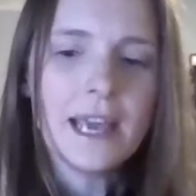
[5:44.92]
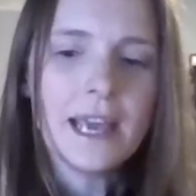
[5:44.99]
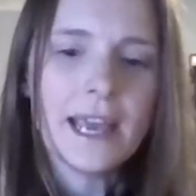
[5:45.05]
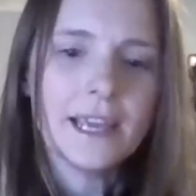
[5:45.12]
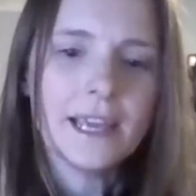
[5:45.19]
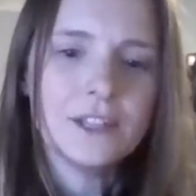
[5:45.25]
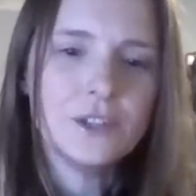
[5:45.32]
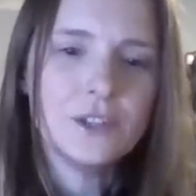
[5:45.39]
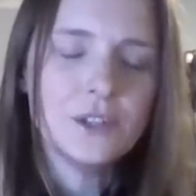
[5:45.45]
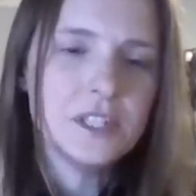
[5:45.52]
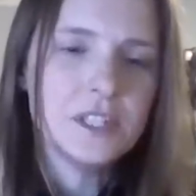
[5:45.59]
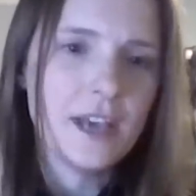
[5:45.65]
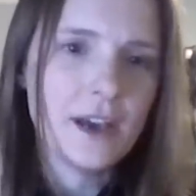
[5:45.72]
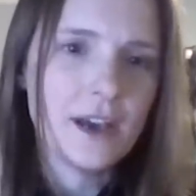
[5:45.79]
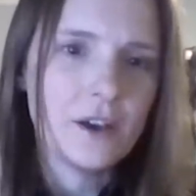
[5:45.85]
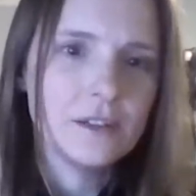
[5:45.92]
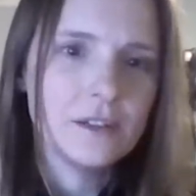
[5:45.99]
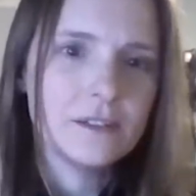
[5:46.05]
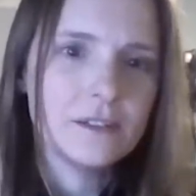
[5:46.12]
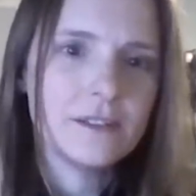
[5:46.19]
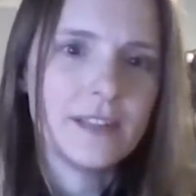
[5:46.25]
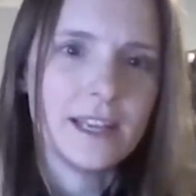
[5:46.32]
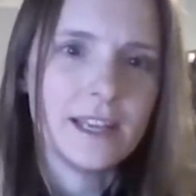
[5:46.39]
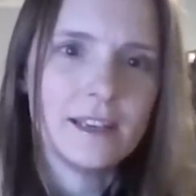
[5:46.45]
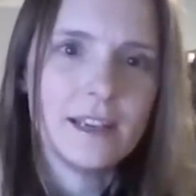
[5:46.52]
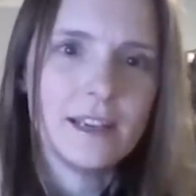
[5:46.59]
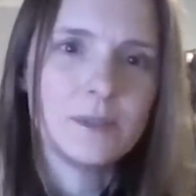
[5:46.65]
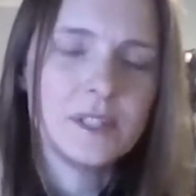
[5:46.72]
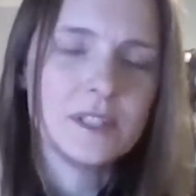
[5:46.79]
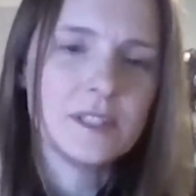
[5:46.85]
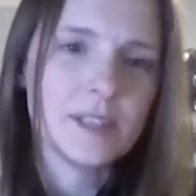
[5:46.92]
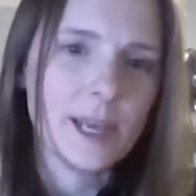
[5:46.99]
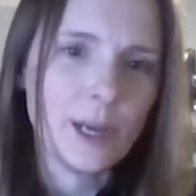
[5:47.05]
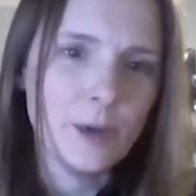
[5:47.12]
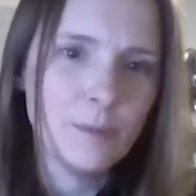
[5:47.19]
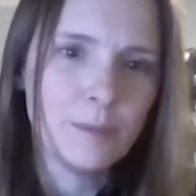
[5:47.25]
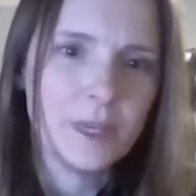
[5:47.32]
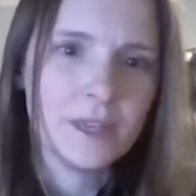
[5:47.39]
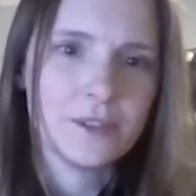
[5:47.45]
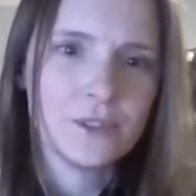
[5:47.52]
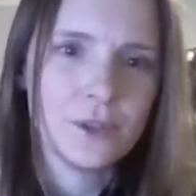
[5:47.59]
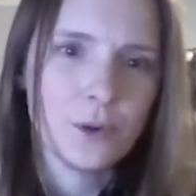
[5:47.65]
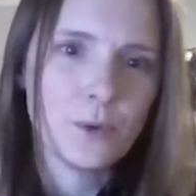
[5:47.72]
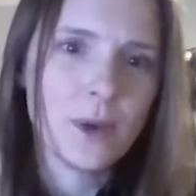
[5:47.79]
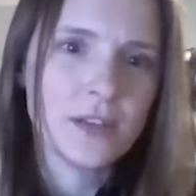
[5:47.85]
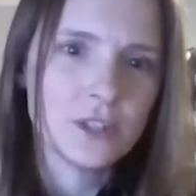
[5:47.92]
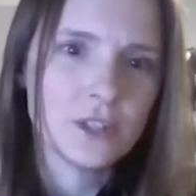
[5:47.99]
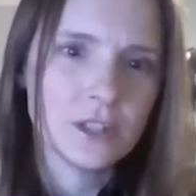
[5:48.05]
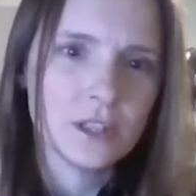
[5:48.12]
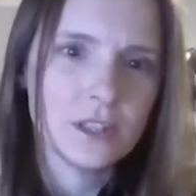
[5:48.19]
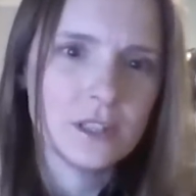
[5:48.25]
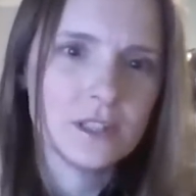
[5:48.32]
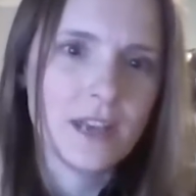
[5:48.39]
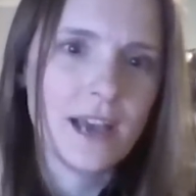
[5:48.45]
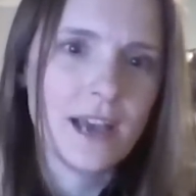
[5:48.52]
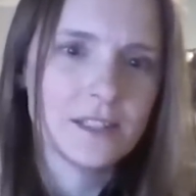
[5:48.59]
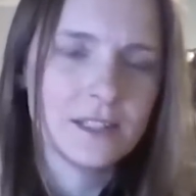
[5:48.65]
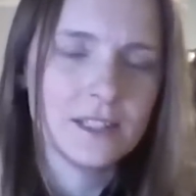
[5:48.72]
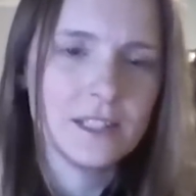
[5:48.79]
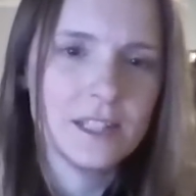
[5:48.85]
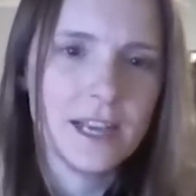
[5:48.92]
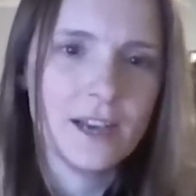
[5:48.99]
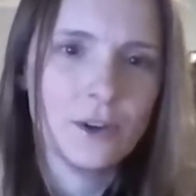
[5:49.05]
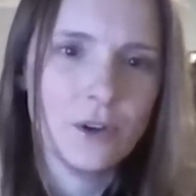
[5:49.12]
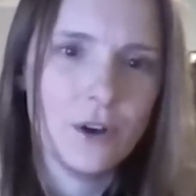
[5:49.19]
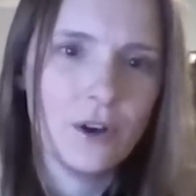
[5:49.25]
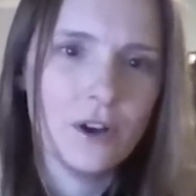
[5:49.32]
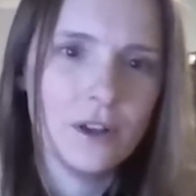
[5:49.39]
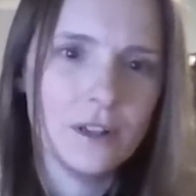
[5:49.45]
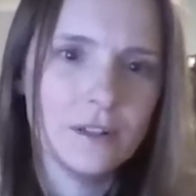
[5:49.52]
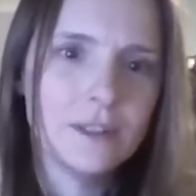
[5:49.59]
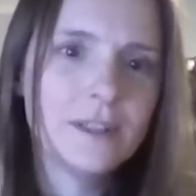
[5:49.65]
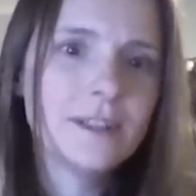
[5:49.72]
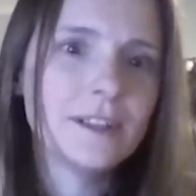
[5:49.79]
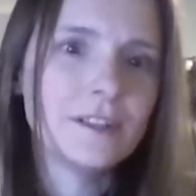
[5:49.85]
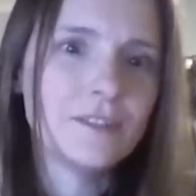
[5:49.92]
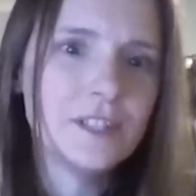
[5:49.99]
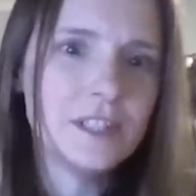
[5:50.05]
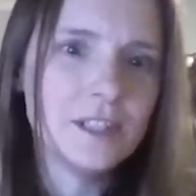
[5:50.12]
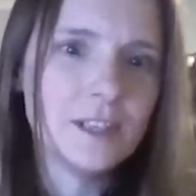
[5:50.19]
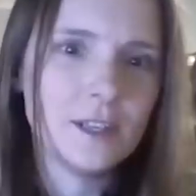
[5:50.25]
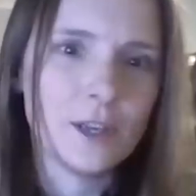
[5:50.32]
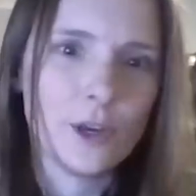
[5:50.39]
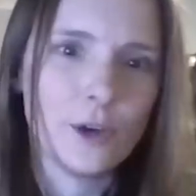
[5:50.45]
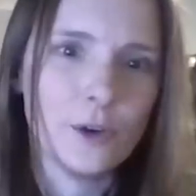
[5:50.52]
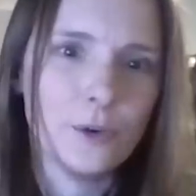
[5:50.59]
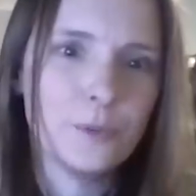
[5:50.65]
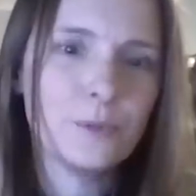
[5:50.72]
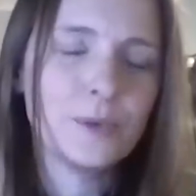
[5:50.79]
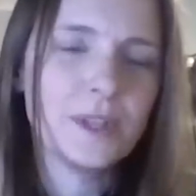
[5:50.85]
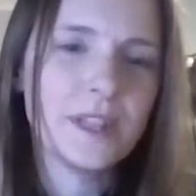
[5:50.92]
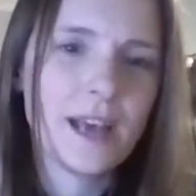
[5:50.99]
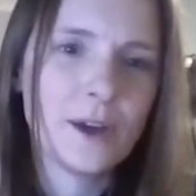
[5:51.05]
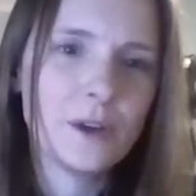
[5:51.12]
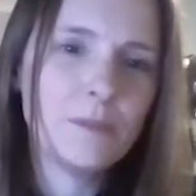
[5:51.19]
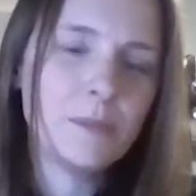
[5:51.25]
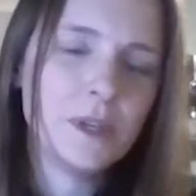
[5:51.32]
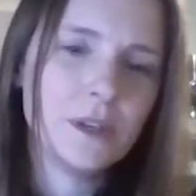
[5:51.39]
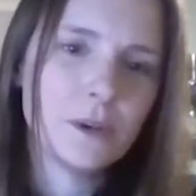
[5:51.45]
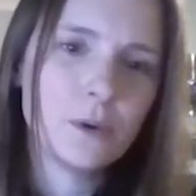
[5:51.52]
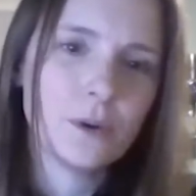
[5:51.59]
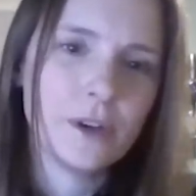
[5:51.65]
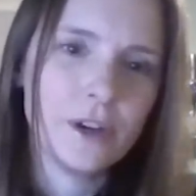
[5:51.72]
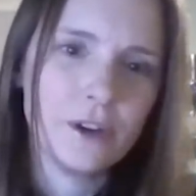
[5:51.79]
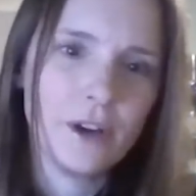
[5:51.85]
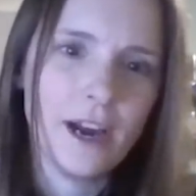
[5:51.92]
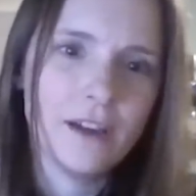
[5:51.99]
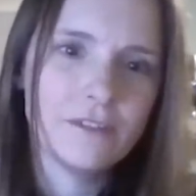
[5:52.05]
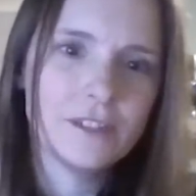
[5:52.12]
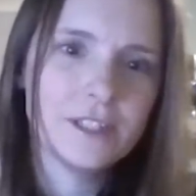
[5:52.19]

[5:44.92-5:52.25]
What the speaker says: And you could tell that it was a setup because no question is asked at a town hall of a CEO without it being choreographed.